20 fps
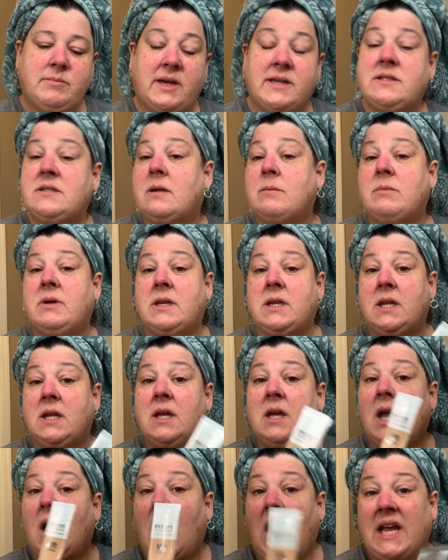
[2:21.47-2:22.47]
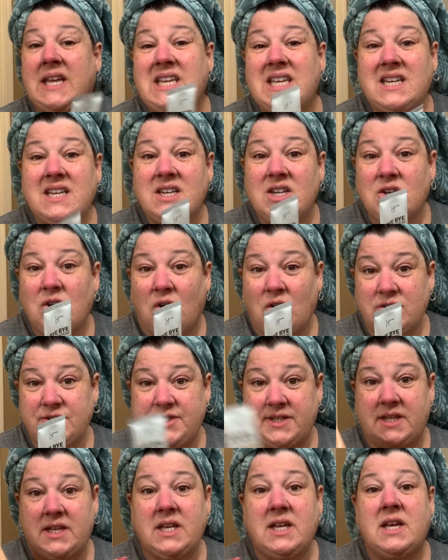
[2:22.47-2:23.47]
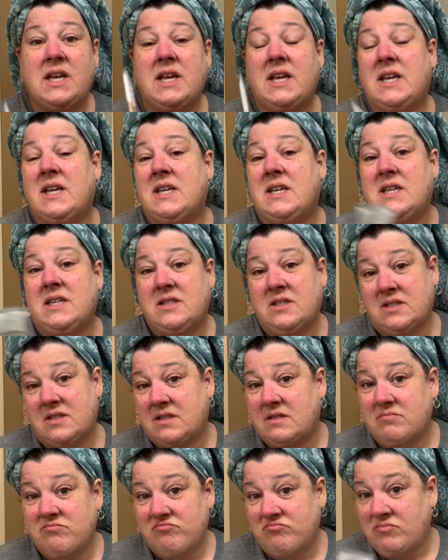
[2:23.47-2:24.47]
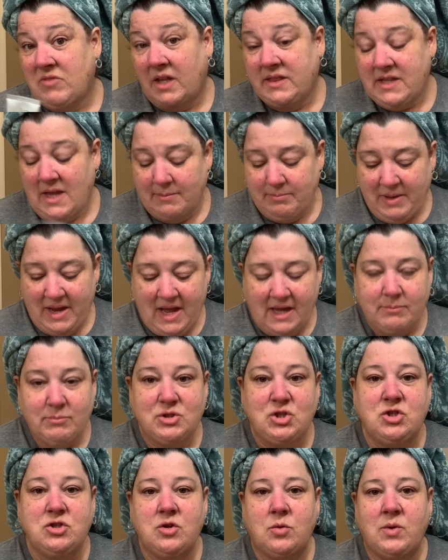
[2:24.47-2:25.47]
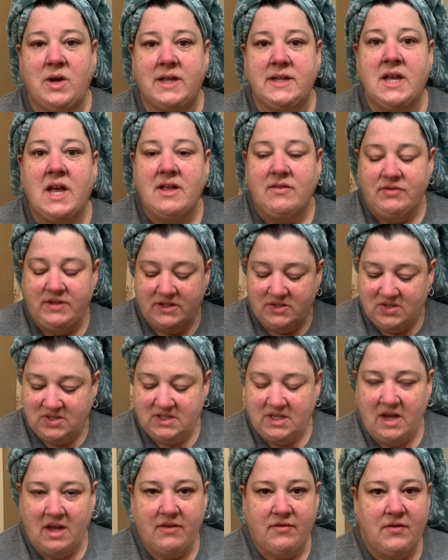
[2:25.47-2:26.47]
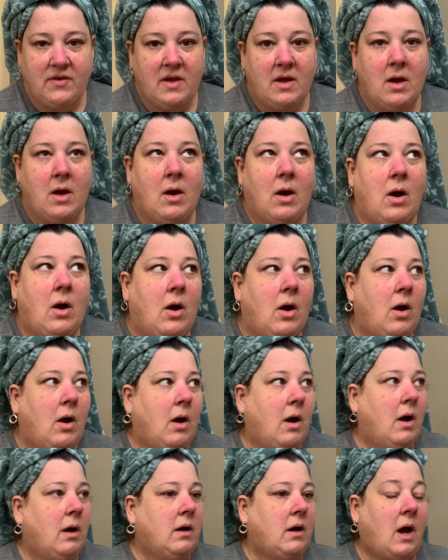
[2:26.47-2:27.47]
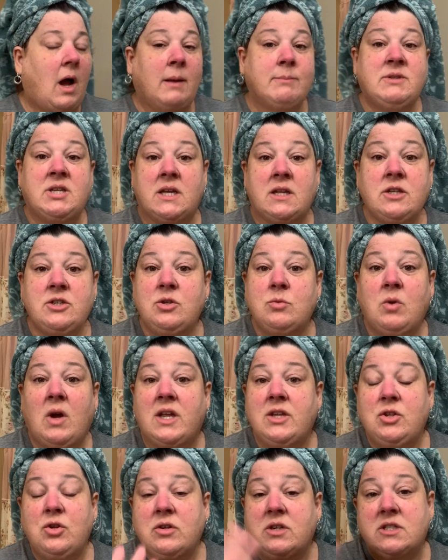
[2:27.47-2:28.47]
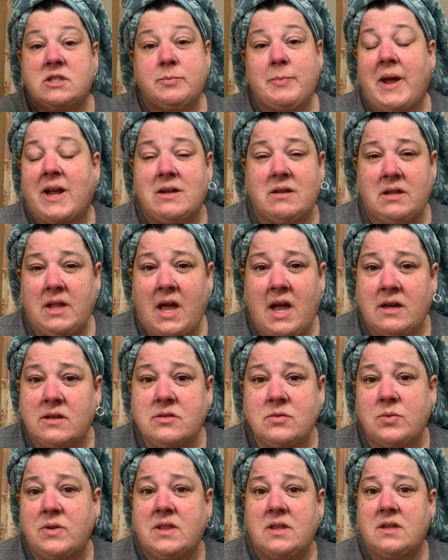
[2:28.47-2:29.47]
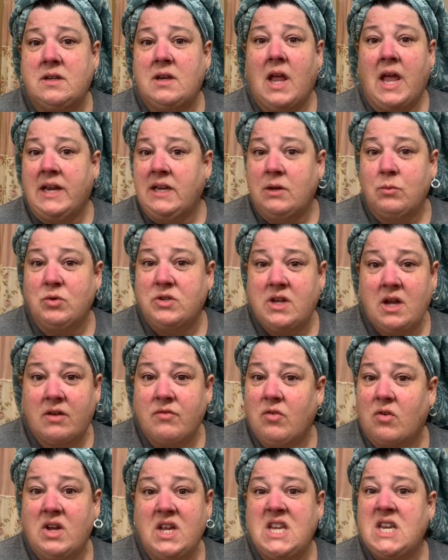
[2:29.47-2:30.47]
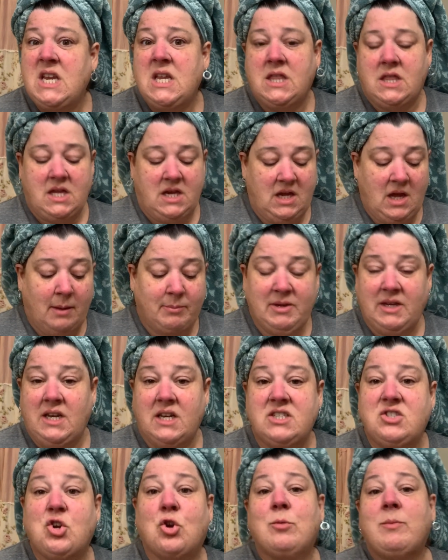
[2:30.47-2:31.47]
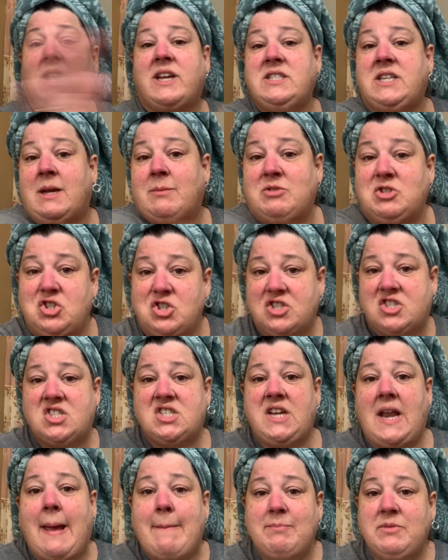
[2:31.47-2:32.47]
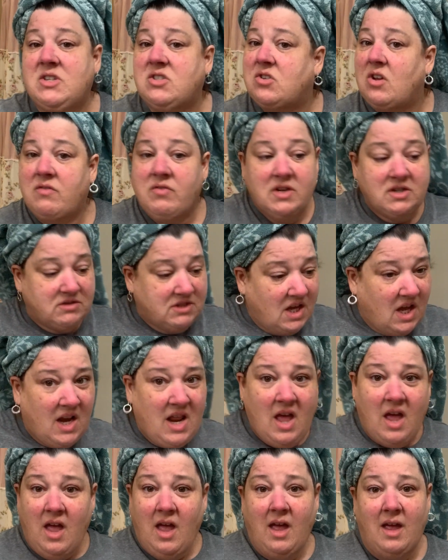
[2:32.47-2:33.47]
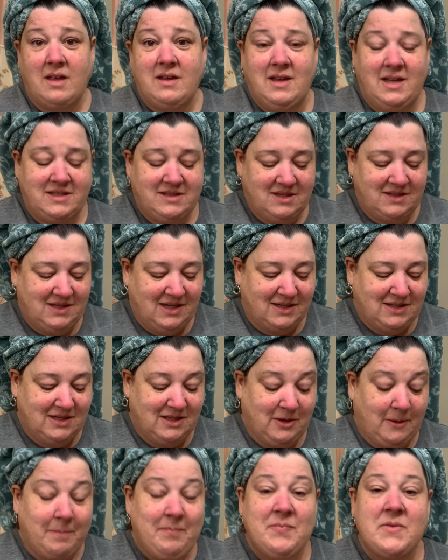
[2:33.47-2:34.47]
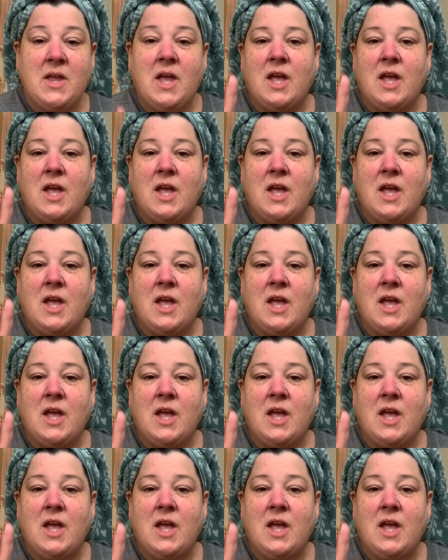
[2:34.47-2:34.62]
somebody. I get it at Ulta. It's not that bad, but you know what? This stuff, I'm telling you what, you could spackle a house with it and it would cover anything. I mean, termite damage, just slap this over, ta-da! It's a done deal.